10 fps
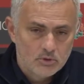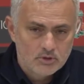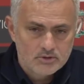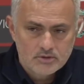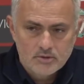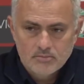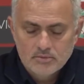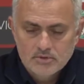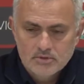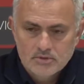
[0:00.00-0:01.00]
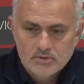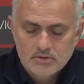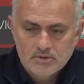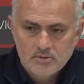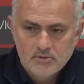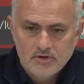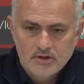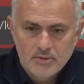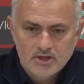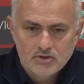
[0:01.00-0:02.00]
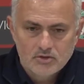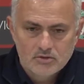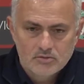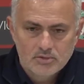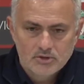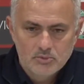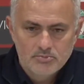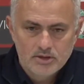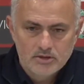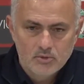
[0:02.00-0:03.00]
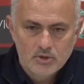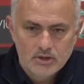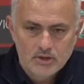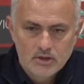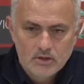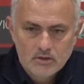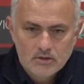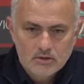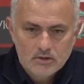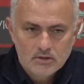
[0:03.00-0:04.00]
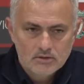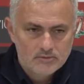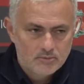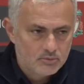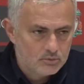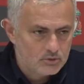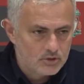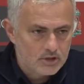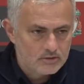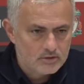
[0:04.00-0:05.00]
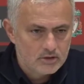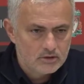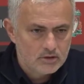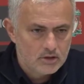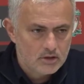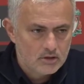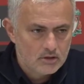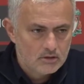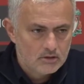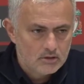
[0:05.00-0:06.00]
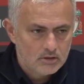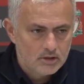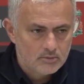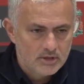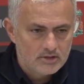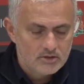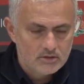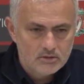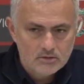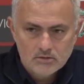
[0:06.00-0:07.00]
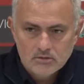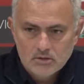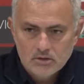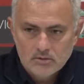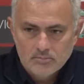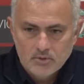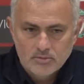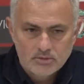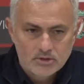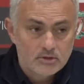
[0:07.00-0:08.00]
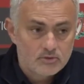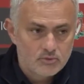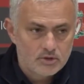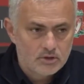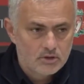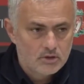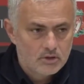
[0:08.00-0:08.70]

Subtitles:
we lost some of other matches, but we played the way Liverpool, Chelsea, and Man City, probably the three